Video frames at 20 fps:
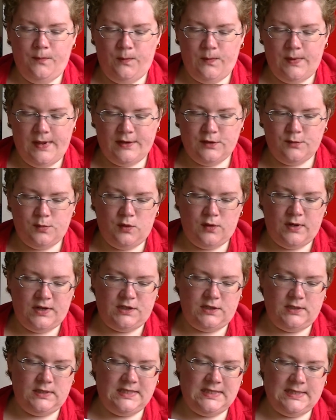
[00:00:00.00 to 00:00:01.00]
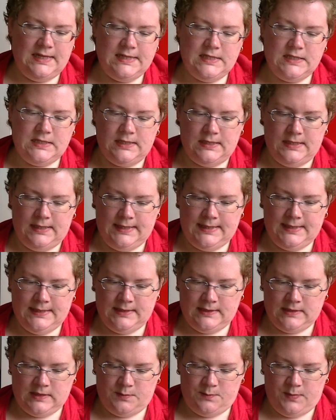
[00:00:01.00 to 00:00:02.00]
my exploration station
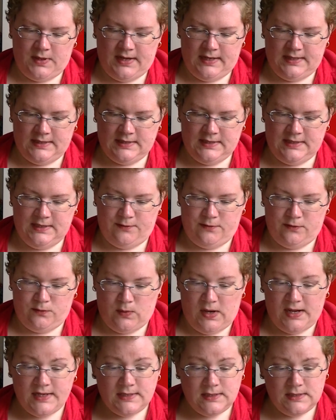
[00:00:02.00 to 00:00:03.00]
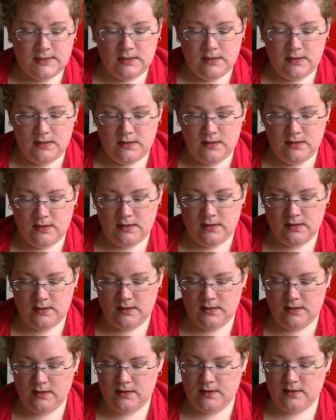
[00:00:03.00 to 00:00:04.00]
is by Stephen West,
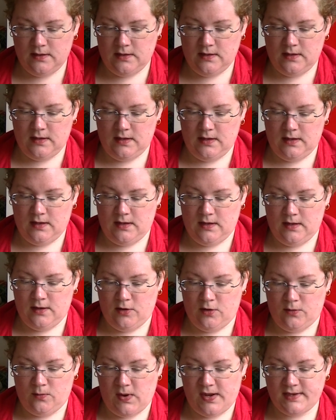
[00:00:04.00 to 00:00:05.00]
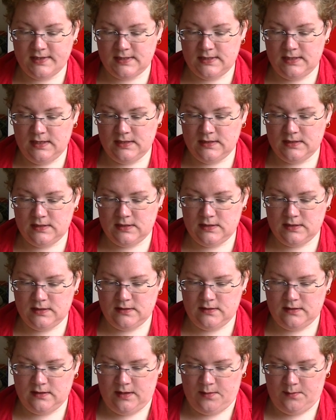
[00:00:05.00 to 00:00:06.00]
uh, or Westknits.
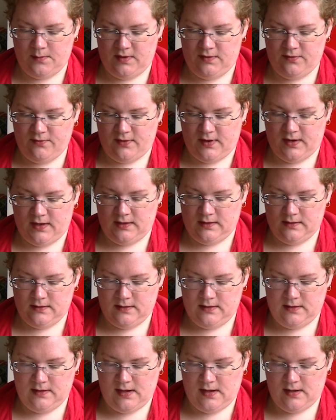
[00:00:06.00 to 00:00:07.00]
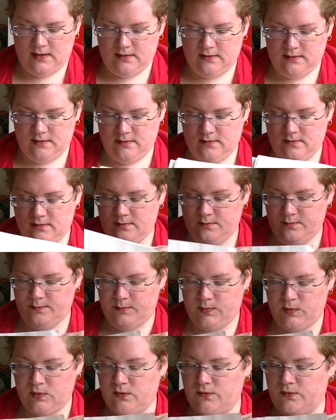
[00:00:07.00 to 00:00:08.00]
Let me find that
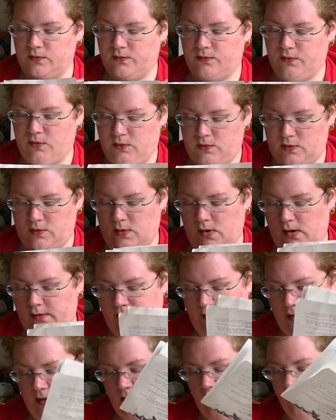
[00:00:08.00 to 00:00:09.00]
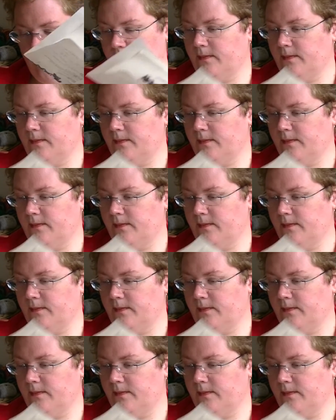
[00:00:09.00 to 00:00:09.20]
beautiful photo of it.